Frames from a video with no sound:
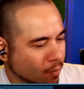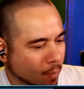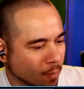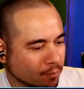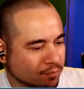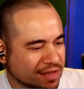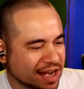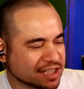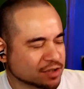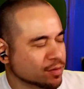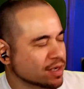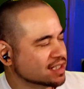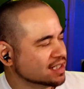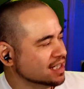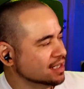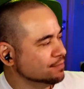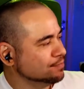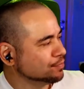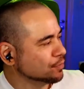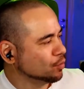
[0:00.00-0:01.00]
Thanks,
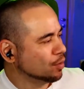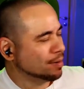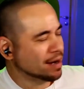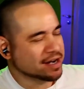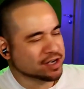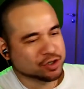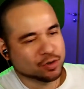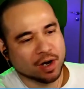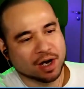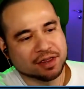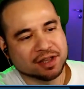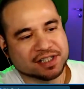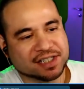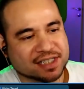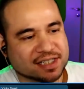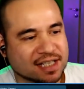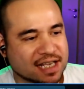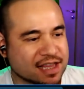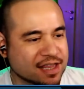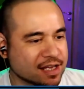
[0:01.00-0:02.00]
Wesley. We plan to do
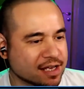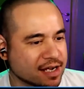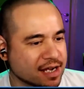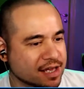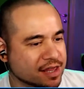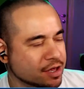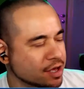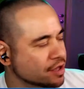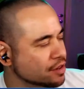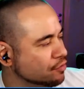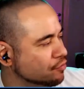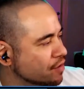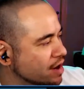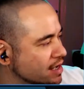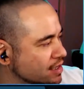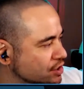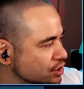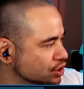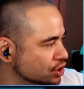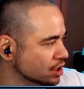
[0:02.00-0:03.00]
others in the
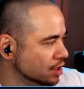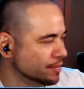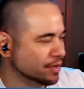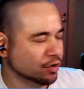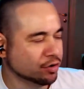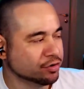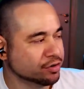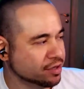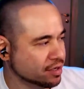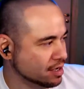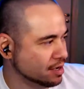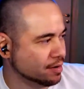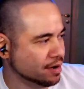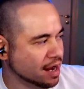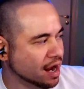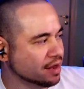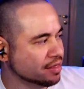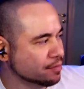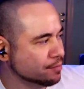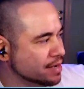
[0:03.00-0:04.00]
range. I mean, not
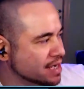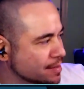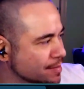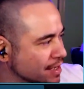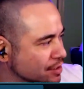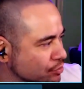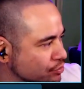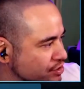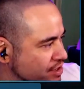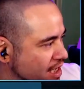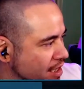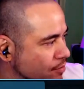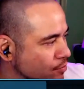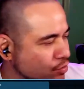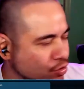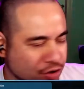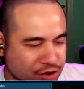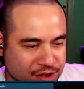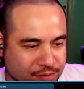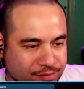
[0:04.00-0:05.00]
other mini metals. Yeah, we've
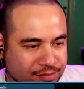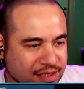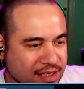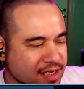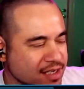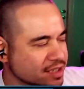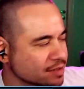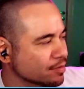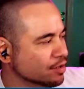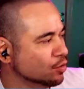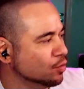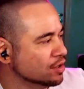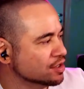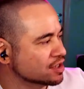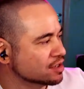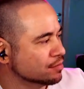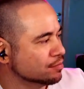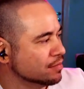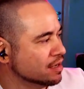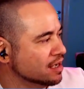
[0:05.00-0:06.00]
got some other
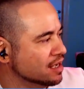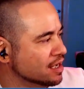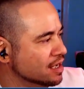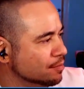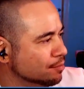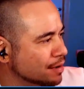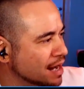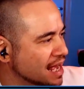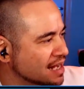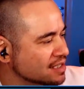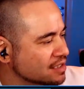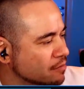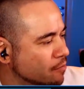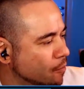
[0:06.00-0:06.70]
ones planned.